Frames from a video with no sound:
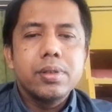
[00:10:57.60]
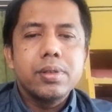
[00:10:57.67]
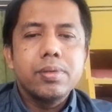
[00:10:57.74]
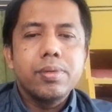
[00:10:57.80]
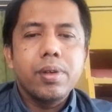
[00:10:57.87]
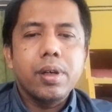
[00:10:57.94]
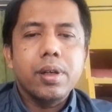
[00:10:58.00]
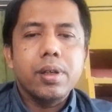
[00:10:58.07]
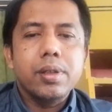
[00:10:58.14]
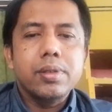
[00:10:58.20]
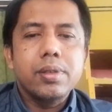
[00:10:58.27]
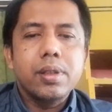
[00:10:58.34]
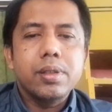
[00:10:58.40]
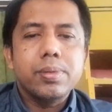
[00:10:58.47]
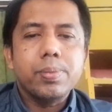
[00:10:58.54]
where
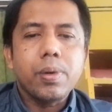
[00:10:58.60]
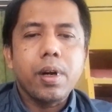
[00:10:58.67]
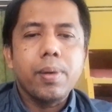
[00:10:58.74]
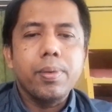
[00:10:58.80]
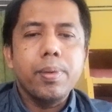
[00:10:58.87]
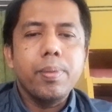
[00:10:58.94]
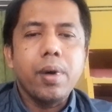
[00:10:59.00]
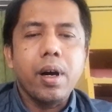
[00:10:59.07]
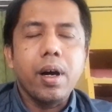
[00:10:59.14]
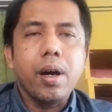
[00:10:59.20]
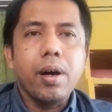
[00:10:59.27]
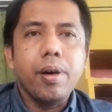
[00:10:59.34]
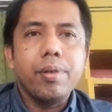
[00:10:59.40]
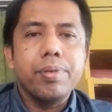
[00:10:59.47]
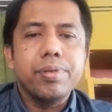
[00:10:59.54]
these problems are
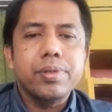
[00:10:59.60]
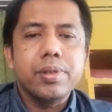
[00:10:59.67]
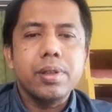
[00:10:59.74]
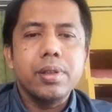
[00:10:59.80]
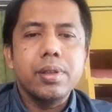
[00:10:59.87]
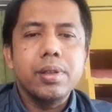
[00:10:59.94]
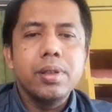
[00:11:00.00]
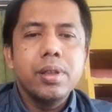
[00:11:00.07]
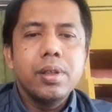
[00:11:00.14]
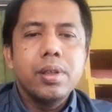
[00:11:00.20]
often